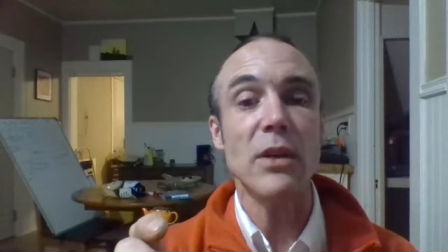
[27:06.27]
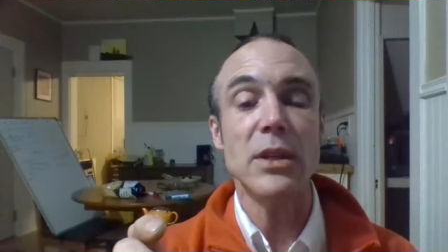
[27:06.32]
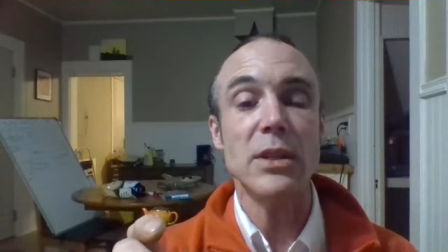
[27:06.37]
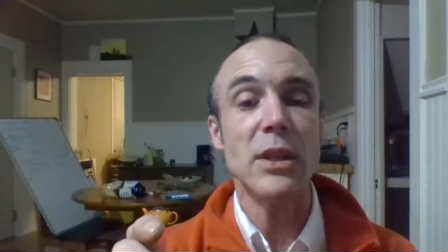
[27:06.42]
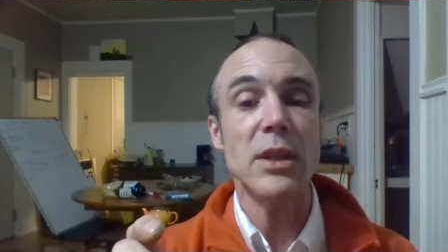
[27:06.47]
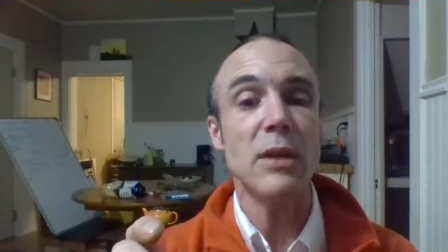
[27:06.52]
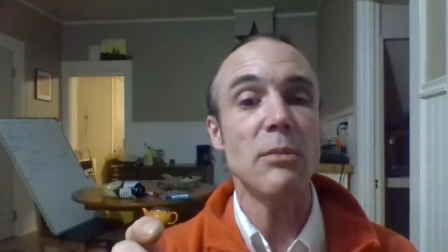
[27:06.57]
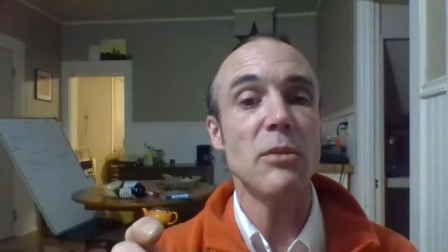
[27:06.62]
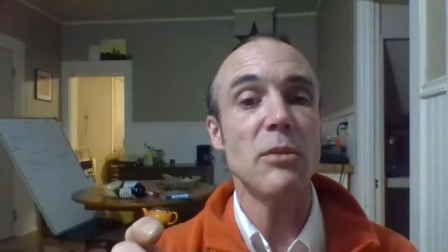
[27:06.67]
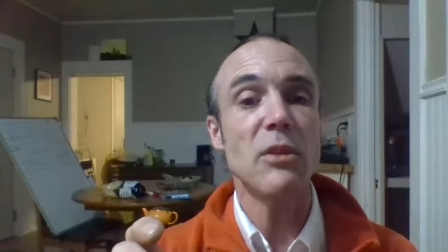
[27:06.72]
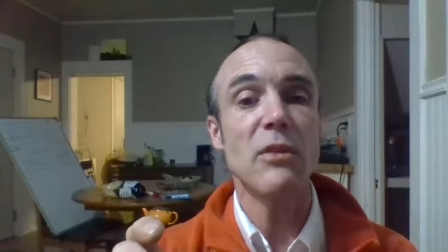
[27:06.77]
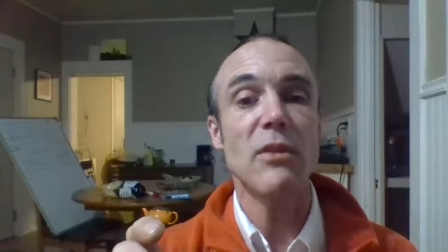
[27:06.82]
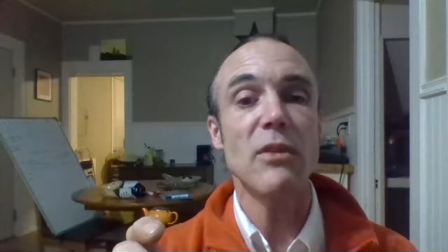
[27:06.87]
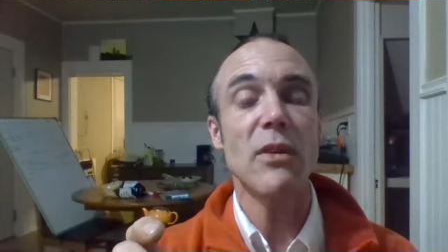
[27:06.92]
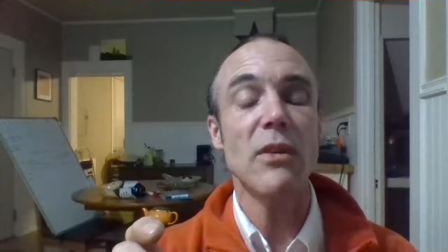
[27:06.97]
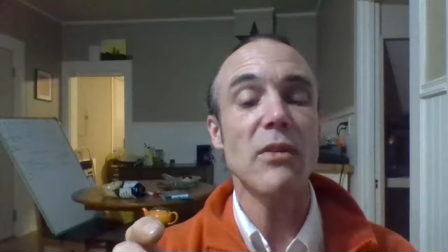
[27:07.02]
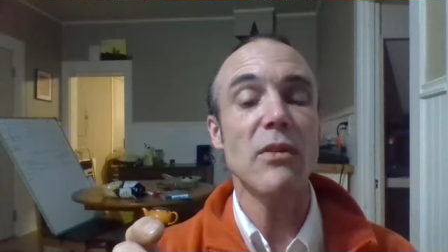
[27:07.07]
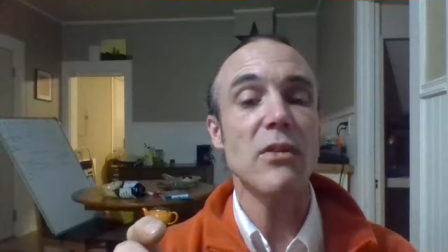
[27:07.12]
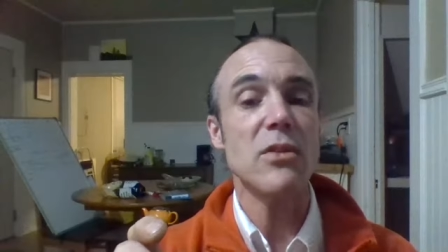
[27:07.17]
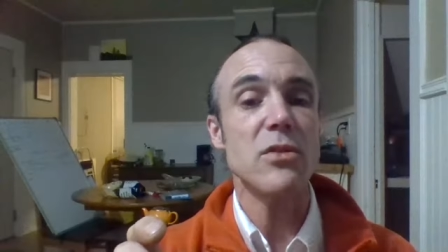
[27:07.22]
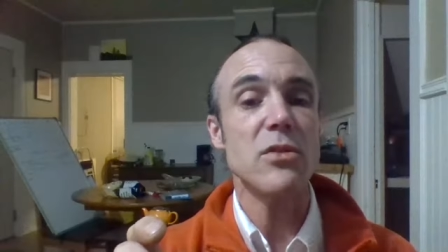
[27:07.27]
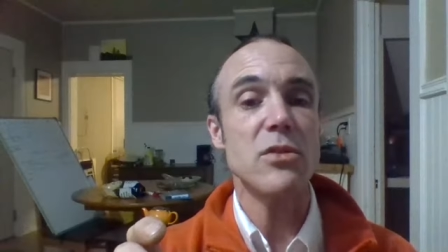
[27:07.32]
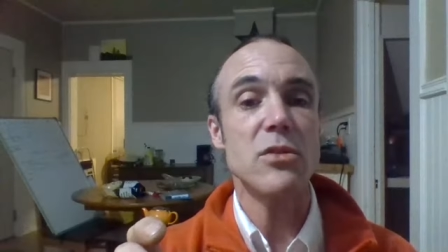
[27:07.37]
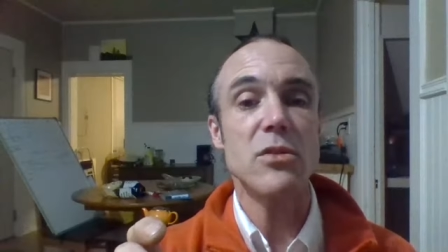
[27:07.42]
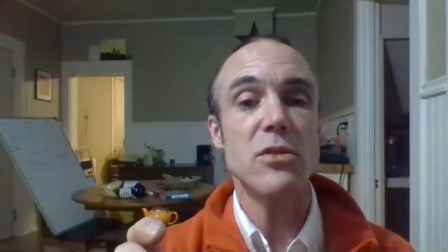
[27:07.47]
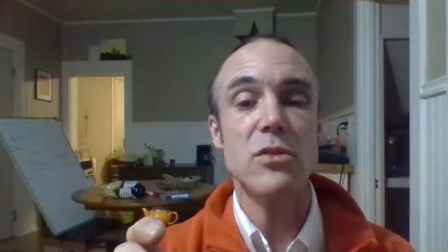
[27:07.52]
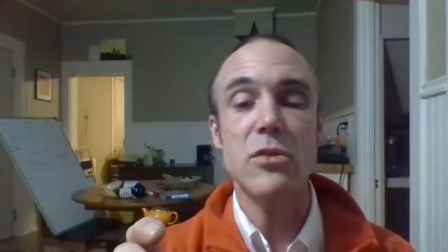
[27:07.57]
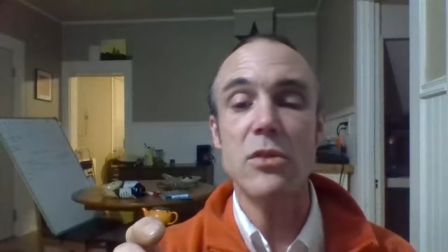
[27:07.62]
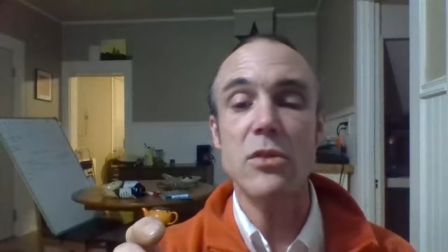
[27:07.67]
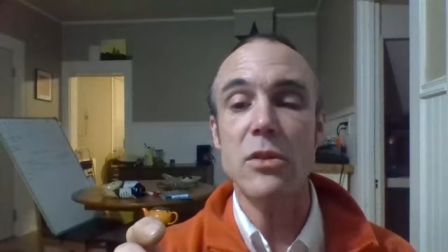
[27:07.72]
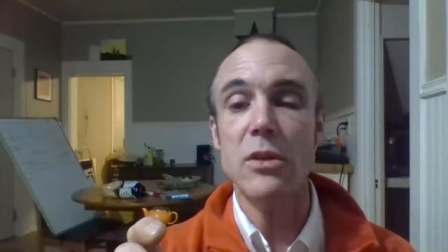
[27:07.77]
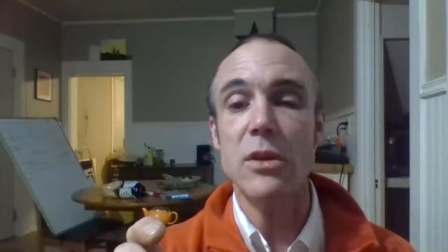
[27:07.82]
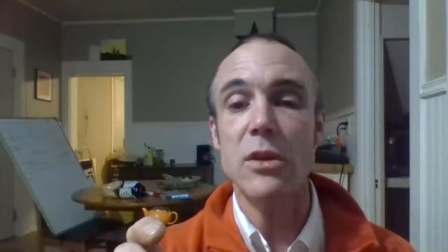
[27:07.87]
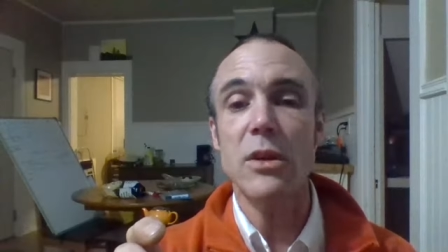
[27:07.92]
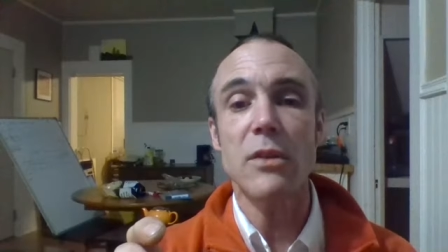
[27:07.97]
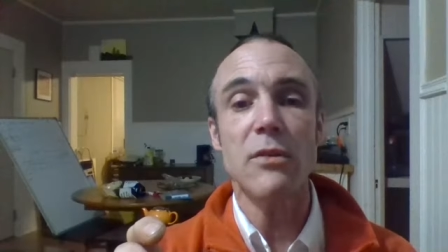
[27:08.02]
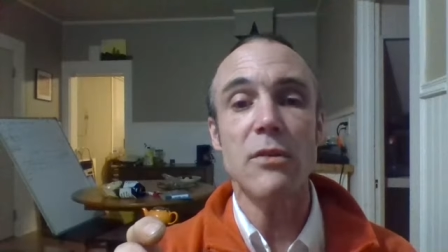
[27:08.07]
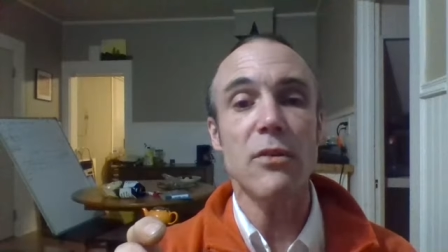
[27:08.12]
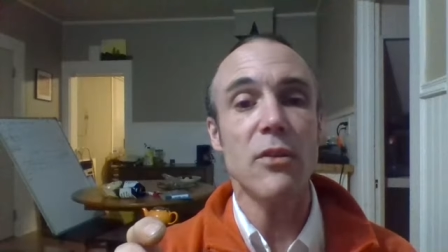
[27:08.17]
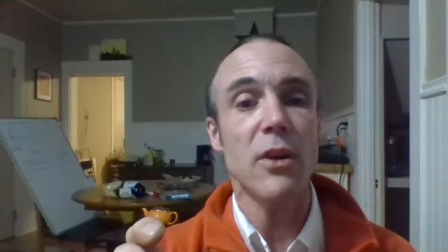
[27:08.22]
time you've ever stood
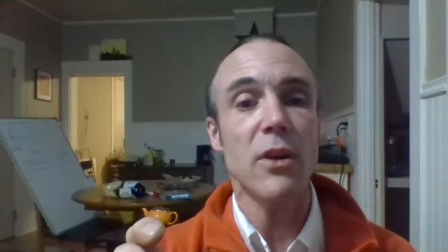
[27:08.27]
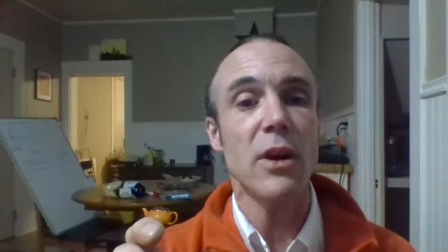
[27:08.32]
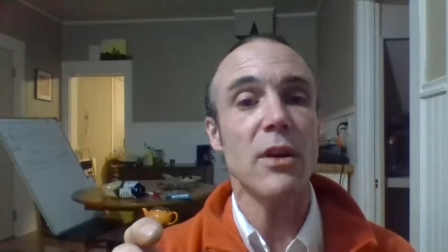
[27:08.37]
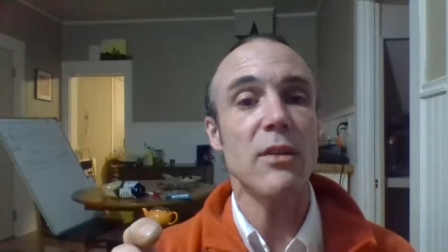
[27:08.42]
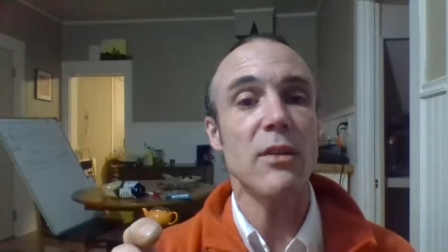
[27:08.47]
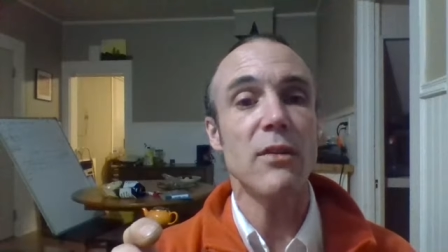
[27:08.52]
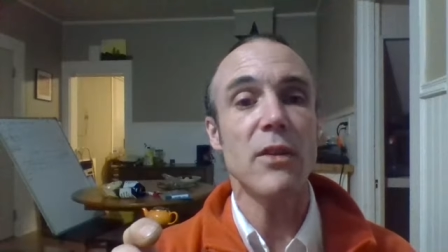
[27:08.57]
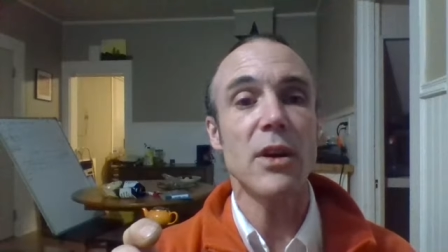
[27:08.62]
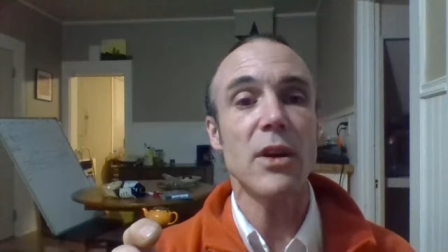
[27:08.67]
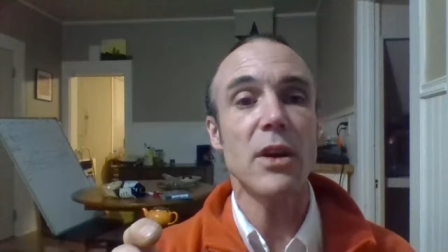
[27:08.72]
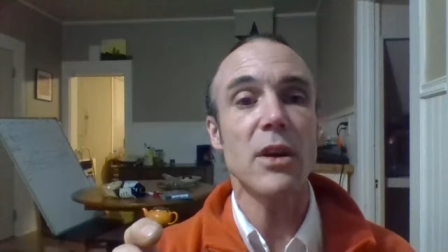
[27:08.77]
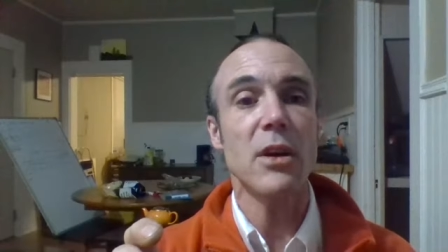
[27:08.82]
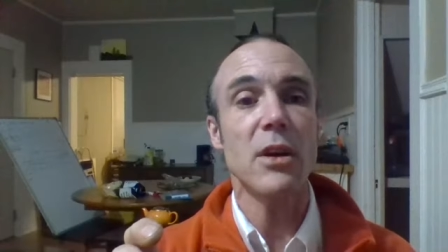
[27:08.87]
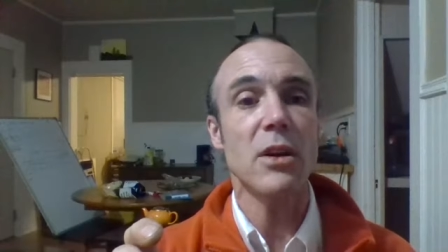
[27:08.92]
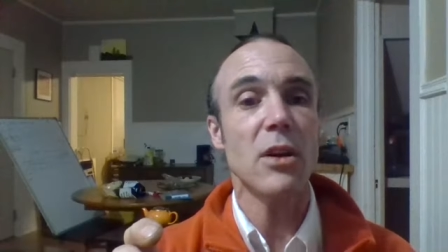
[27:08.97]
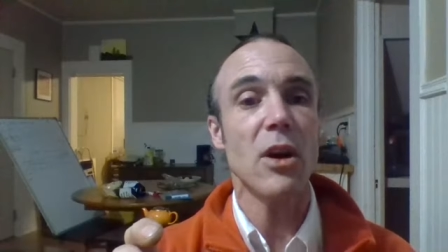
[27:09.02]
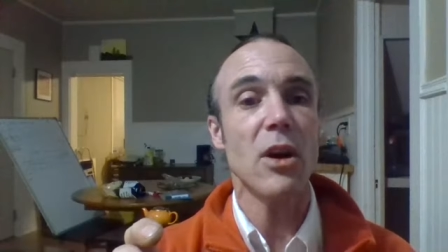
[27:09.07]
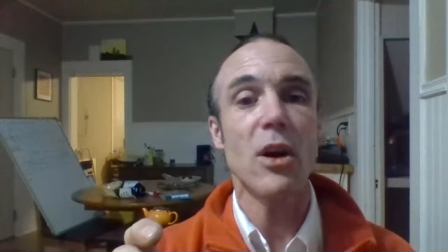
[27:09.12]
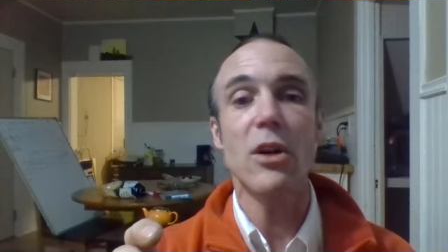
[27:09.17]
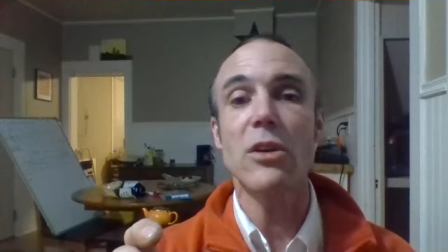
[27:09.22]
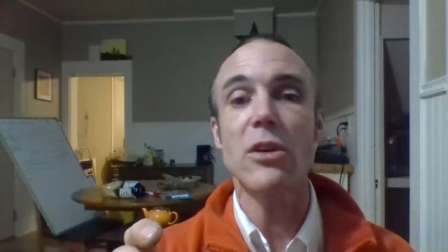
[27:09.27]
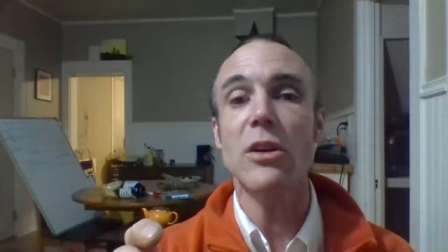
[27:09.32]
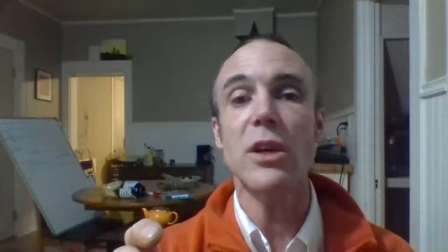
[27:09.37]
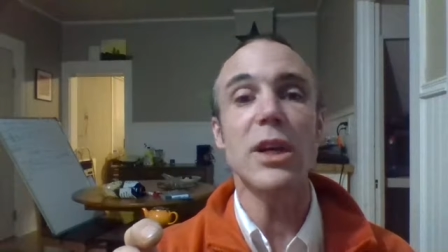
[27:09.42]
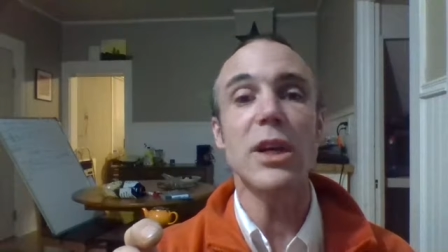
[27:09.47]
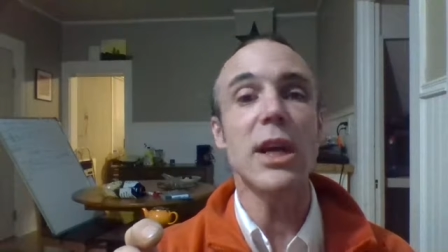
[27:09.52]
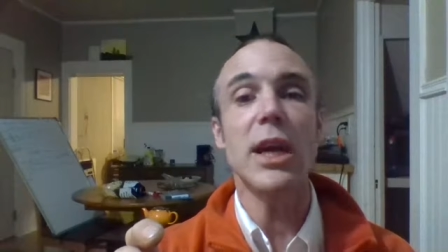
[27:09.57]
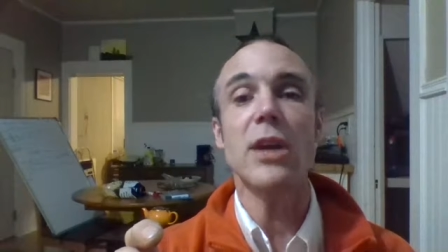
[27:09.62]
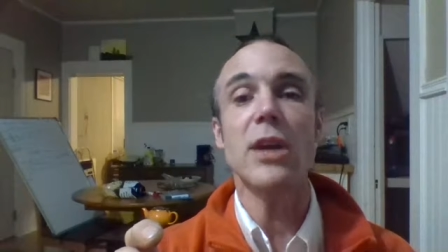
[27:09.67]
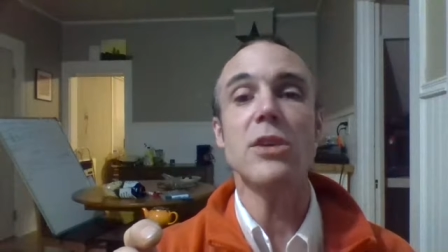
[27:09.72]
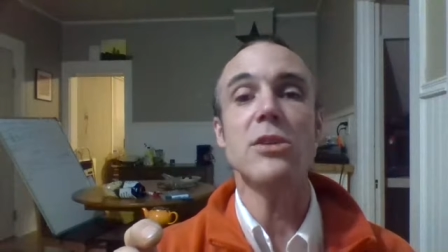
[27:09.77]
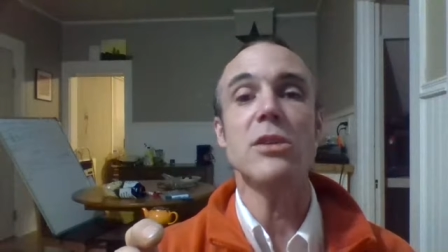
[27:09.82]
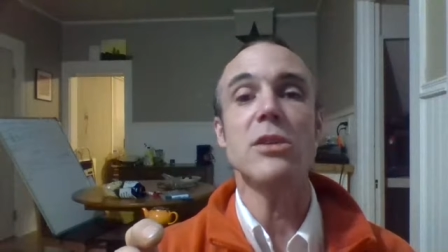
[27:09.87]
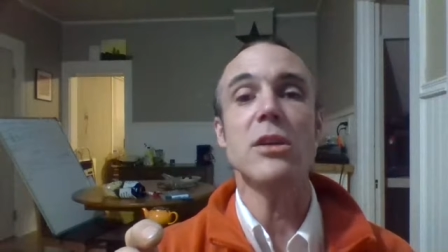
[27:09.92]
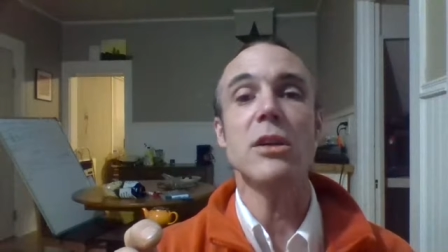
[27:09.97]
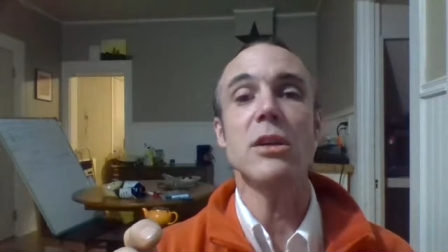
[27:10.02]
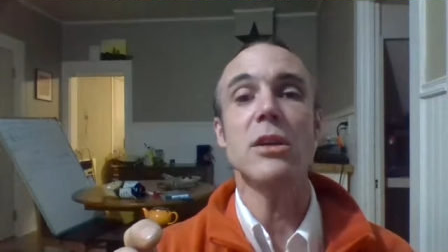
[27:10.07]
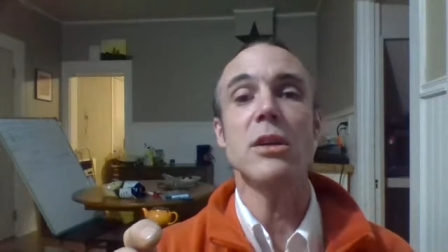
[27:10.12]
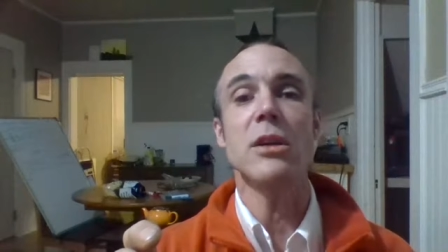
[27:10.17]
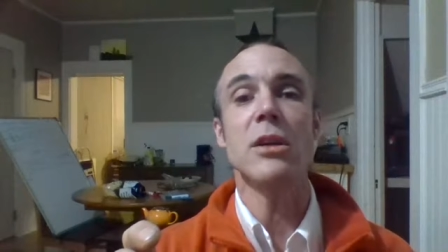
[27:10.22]
in front of a
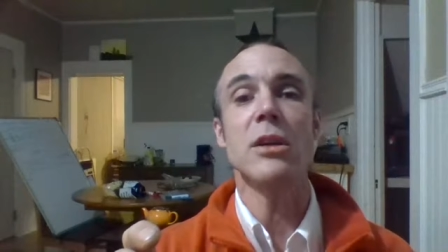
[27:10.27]
congregation